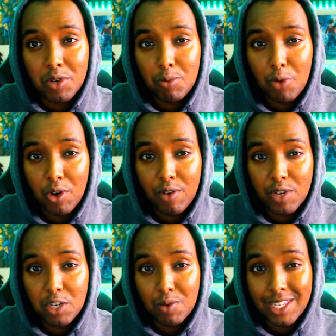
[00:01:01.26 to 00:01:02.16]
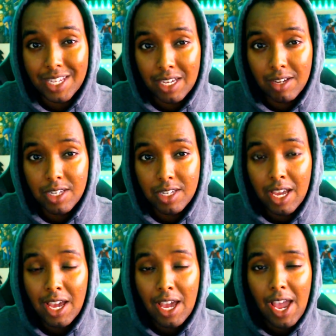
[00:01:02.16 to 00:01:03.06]
motive when she went to Gilst,
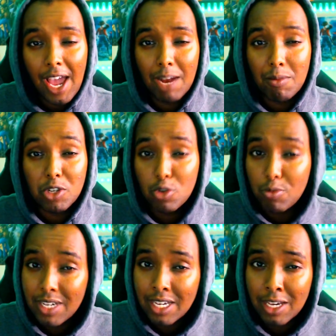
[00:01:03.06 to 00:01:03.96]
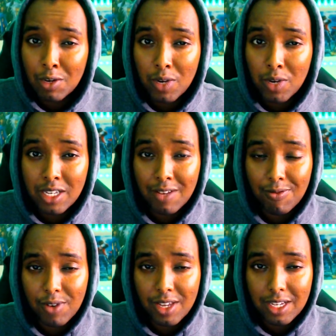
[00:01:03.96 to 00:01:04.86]
and I'm assuming it was to
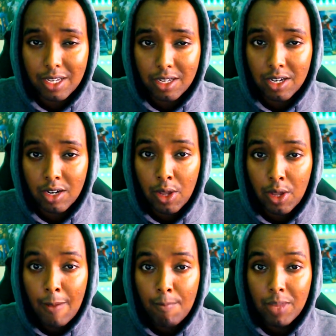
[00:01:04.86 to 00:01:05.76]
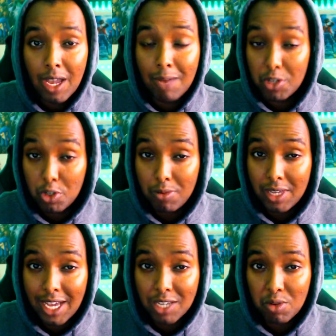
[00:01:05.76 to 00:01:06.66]
free the sister. I'm assuming
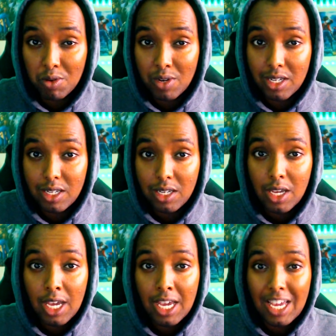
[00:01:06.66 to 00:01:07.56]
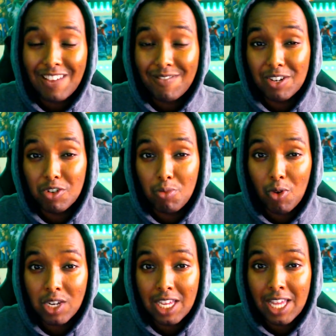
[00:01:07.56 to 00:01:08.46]
that's what it was. If there's
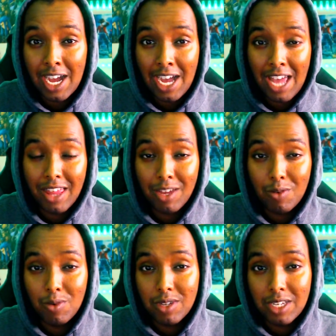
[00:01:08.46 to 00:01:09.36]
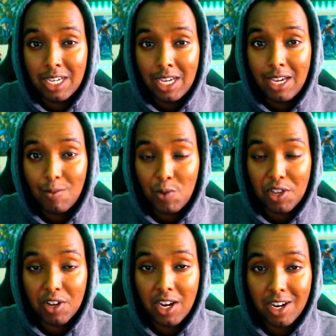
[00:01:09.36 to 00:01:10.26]
more to that, I think we'll see with
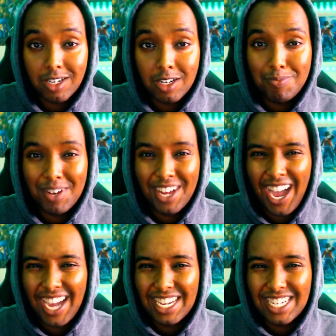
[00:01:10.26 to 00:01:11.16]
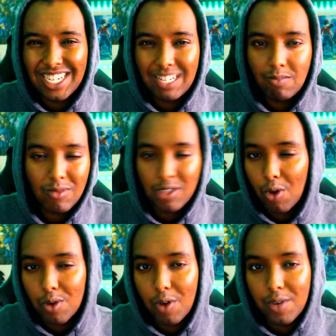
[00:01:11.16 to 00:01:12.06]
her character, but I
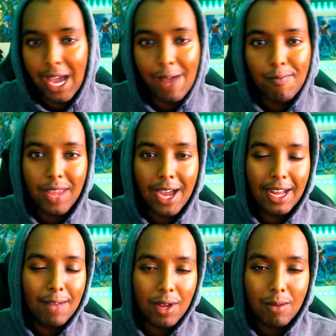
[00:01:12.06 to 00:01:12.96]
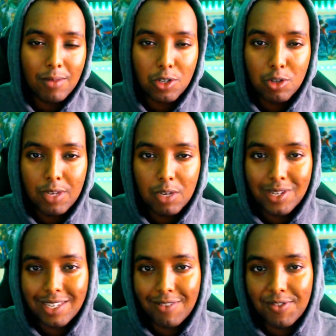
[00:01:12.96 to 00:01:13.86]
don't know yet. I'm, I'm assuming it
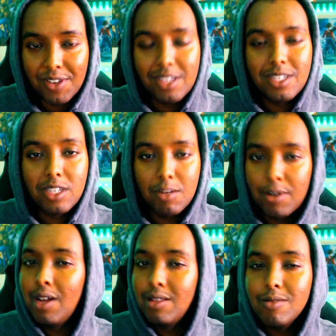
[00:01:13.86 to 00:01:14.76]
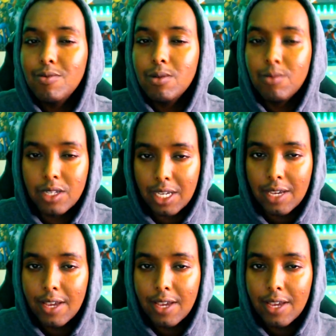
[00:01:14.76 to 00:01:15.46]
was to free the sister, but uh, we'll see.